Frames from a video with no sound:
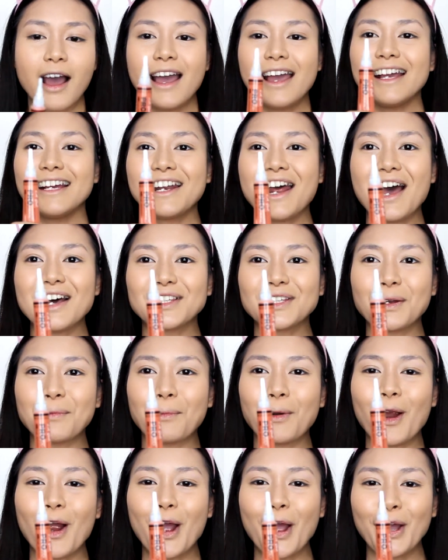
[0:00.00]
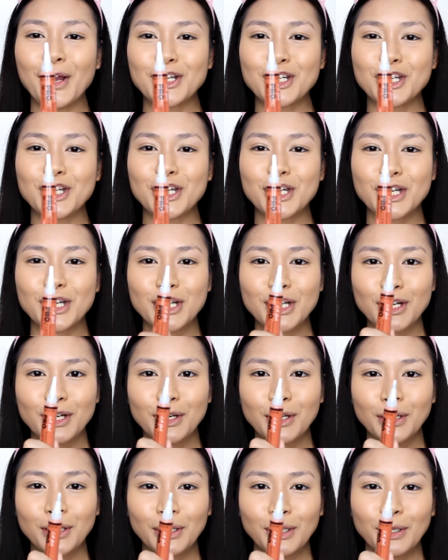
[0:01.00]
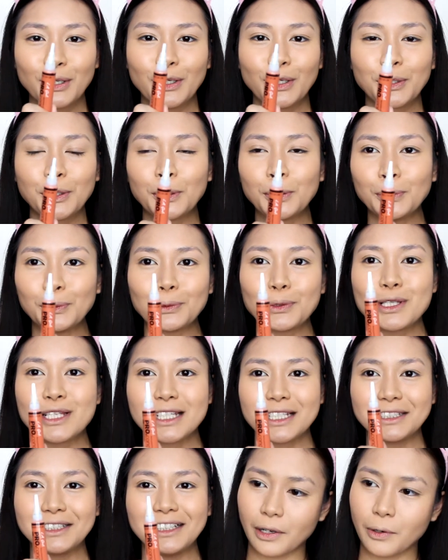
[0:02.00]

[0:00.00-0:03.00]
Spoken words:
It has a brush! Cute.